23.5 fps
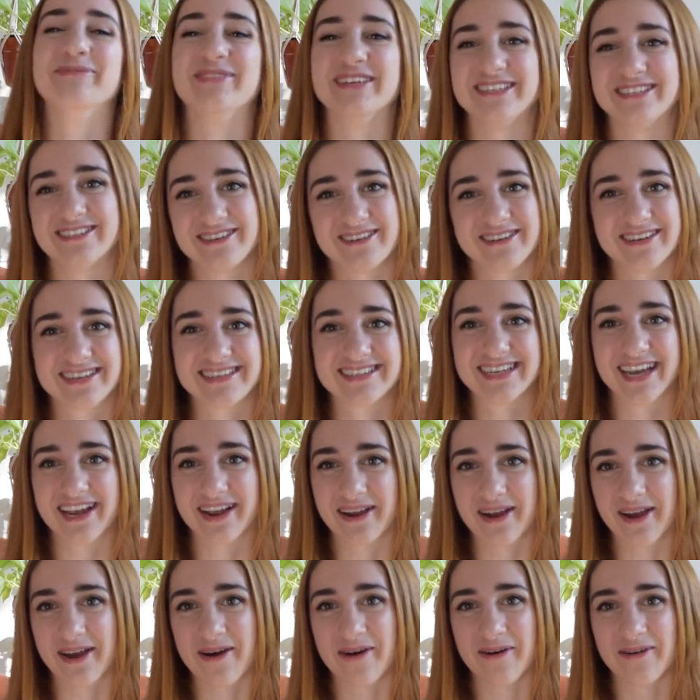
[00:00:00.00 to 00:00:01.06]
Be sure to check
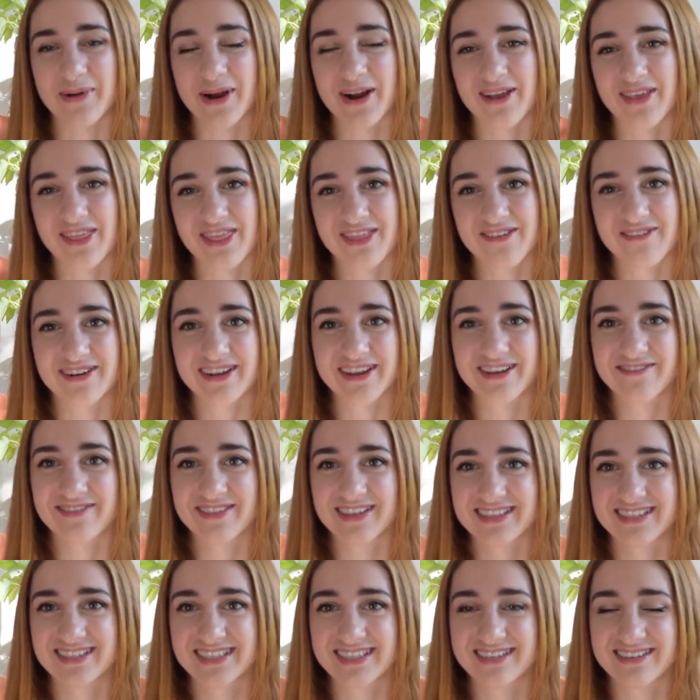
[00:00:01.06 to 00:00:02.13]
out part 3 of
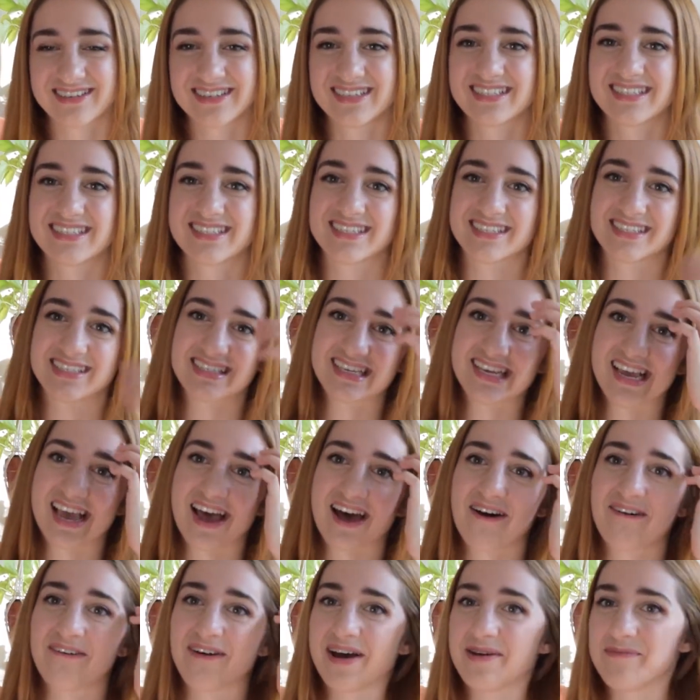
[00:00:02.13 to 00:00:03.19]
this series to see
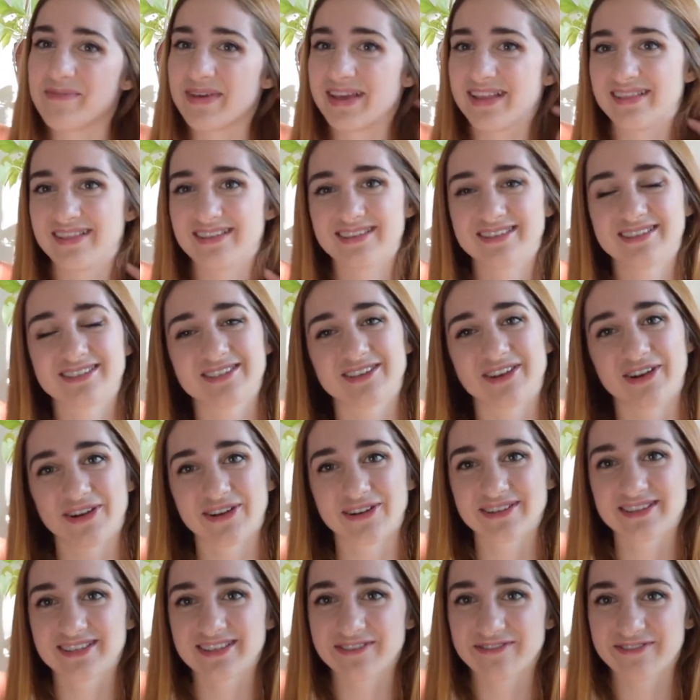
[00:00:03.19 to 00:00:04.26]
how I made the
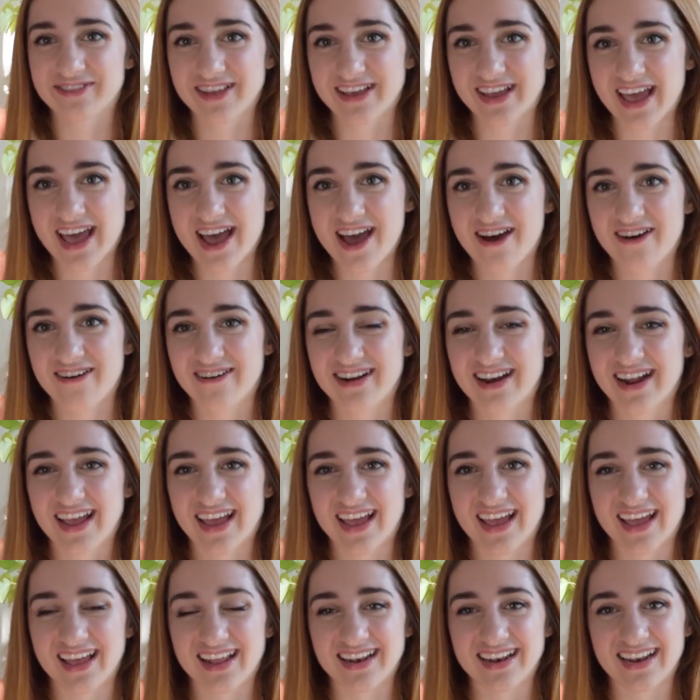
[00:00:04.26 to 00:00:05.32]
skirts of the gown,
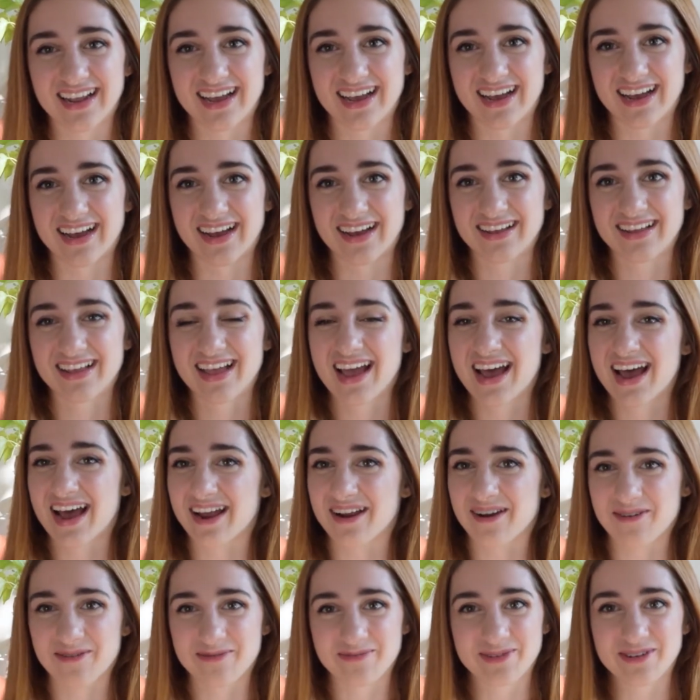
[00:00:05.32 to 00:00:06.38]
and I
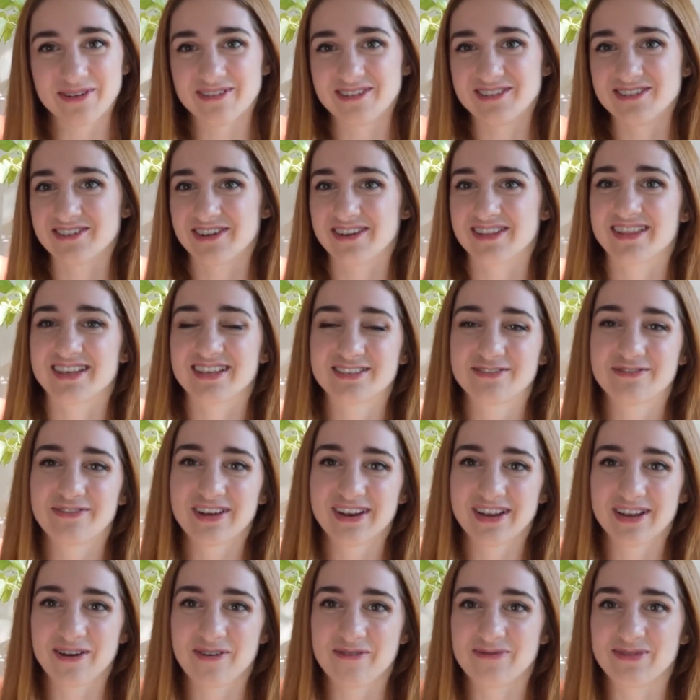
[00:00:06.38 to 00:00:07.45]
hope you enjoyed this video.